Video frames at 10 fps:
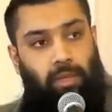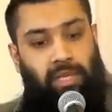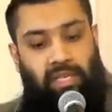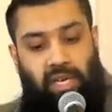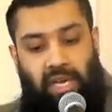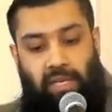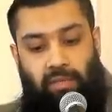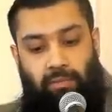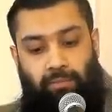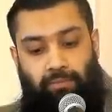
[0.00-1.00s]
they
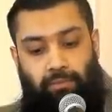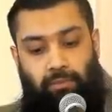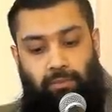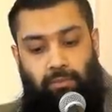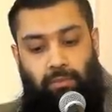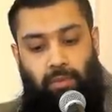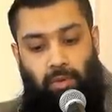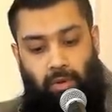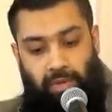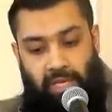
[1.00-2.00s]
died
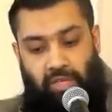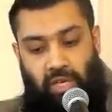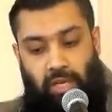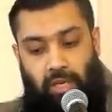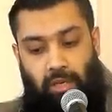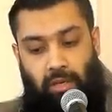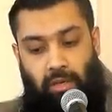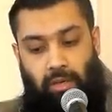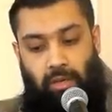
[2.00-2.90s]
on their journey.